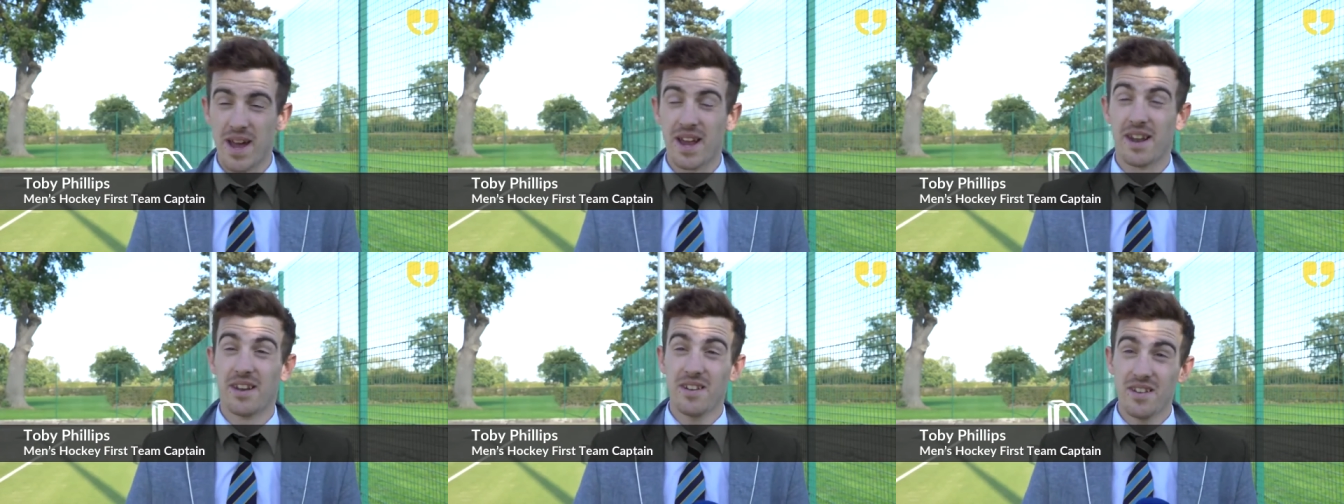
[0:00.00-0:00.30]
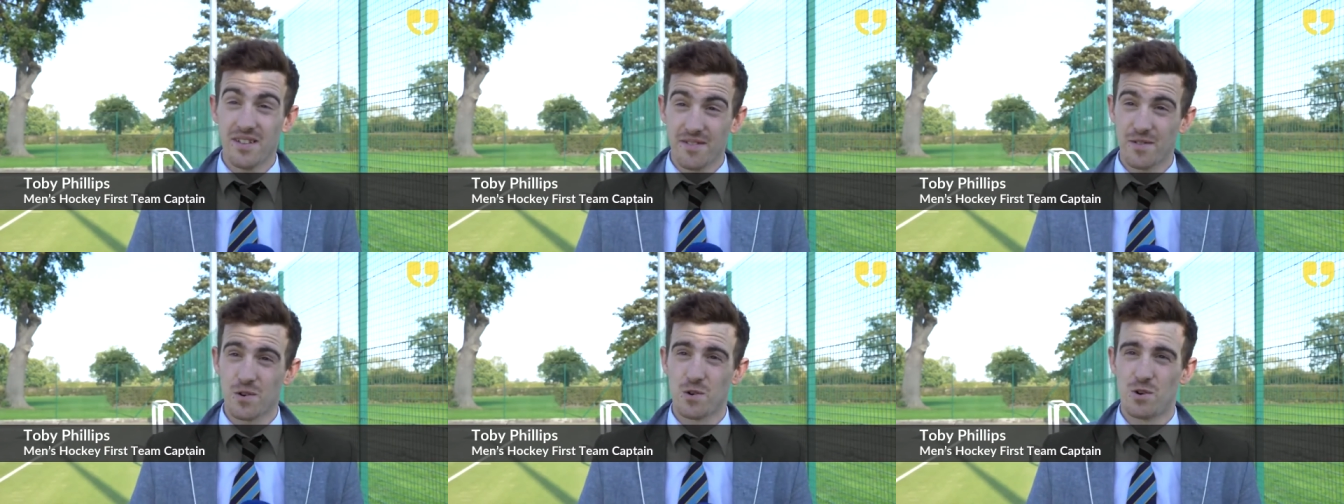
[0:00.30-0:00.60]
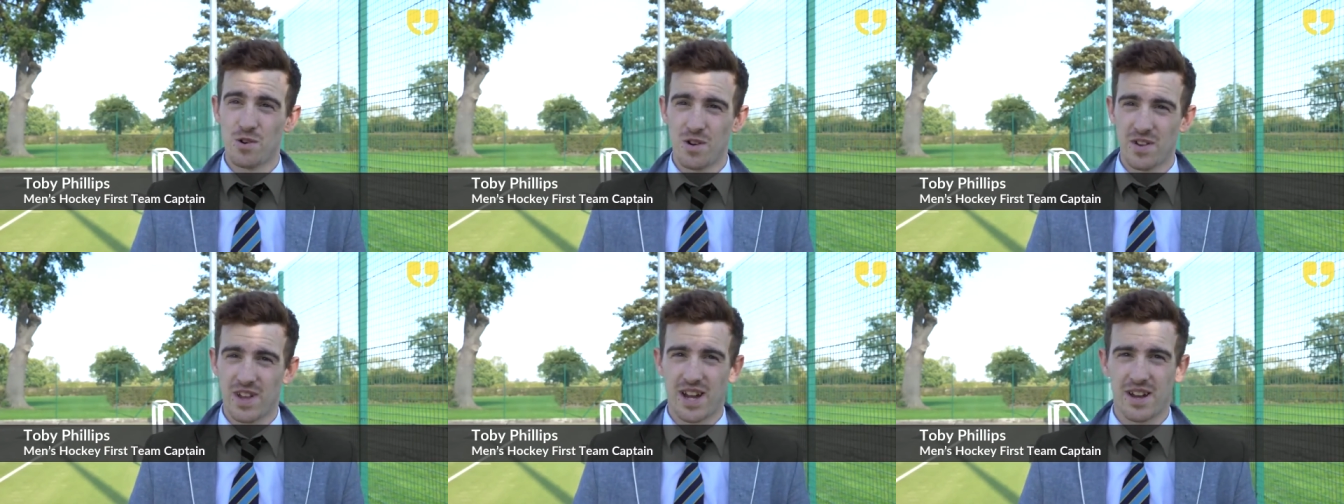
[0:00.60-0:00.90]
men
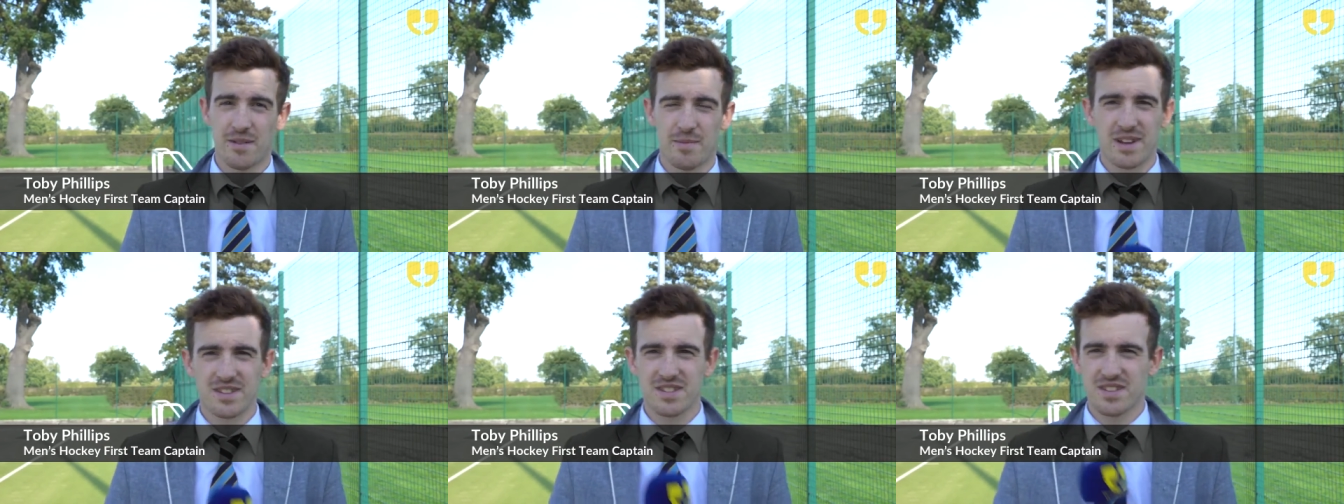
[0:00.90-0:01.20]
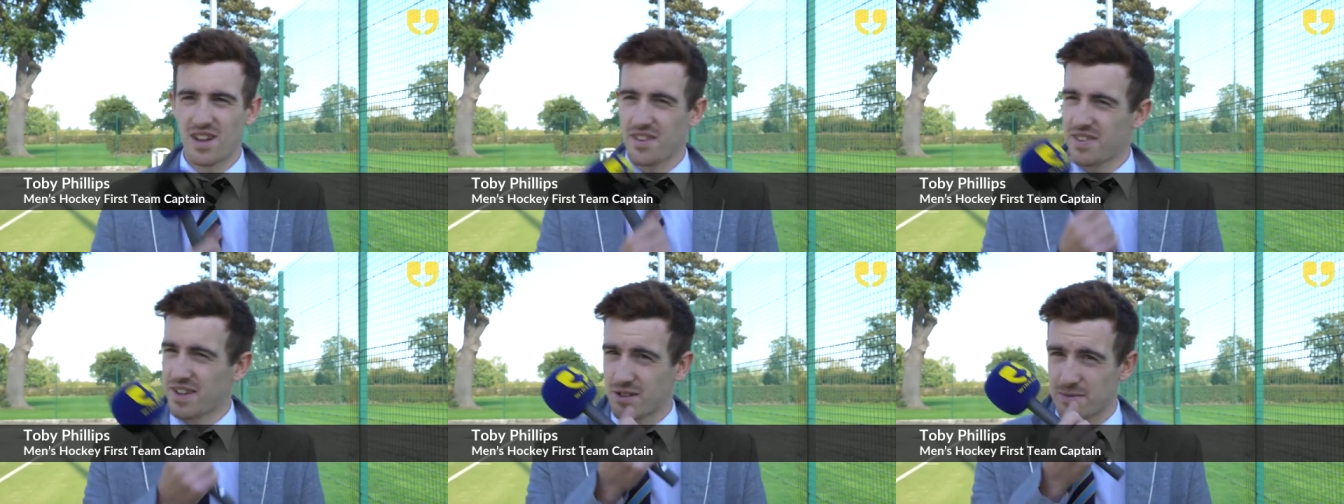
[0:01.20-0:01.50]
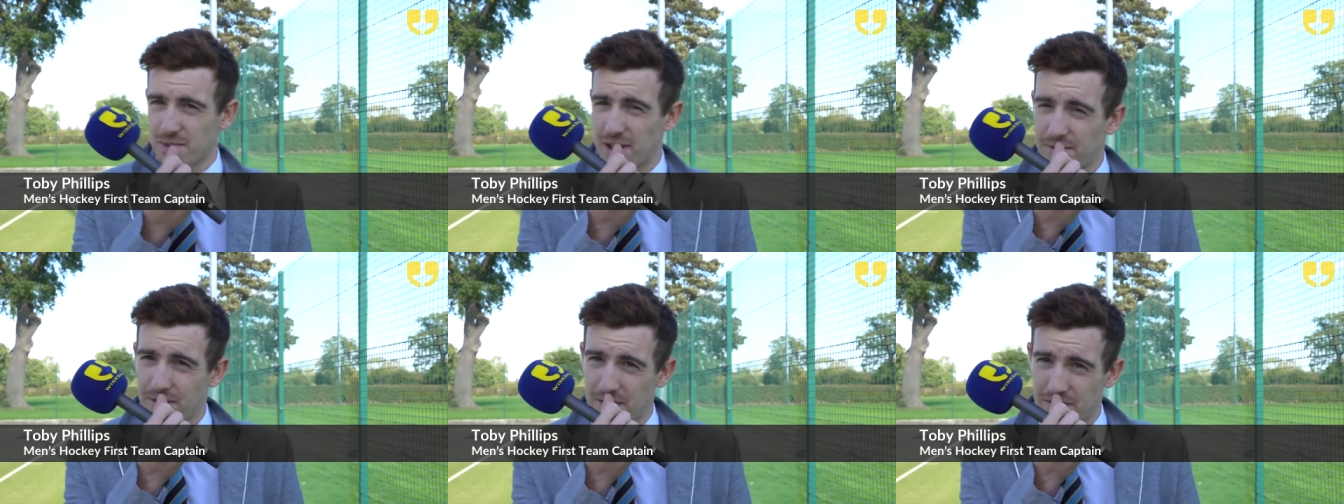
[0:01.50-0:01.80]
for that, and about I think it
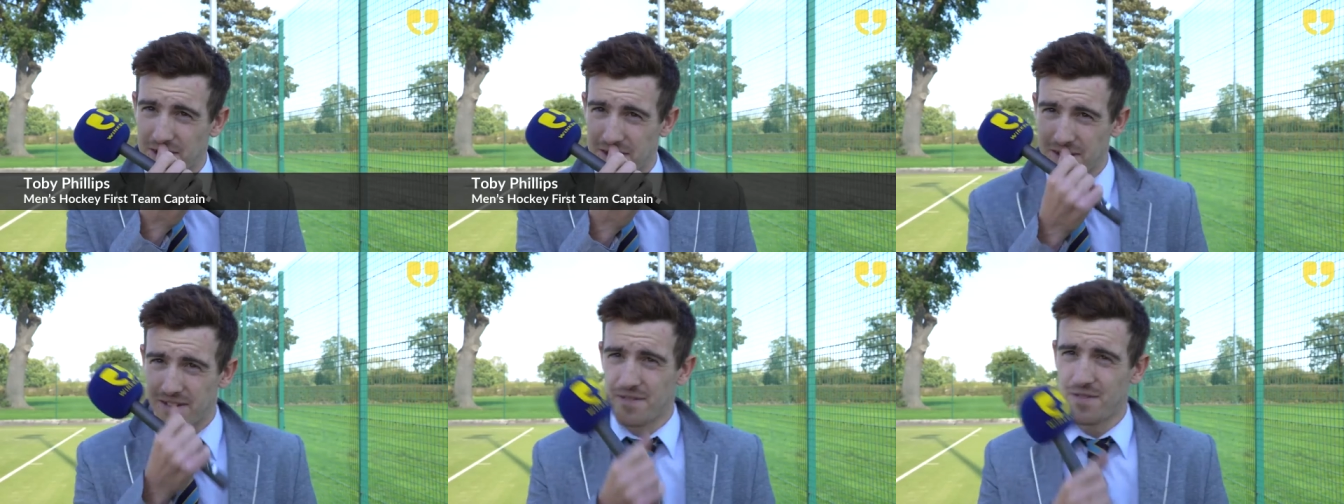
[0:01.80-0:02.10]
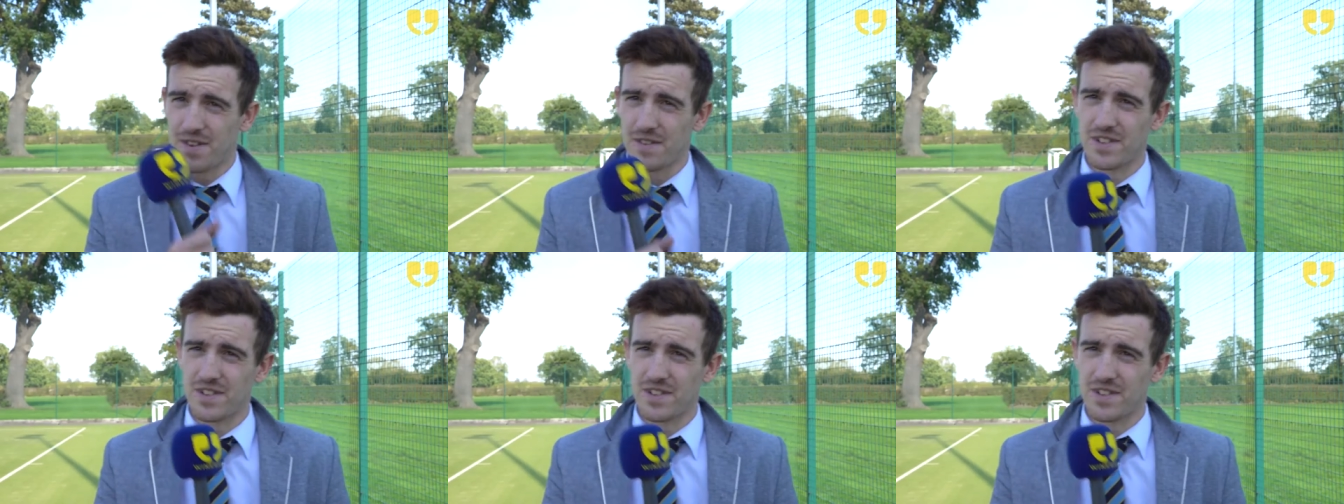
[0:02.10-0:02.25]
was about 50,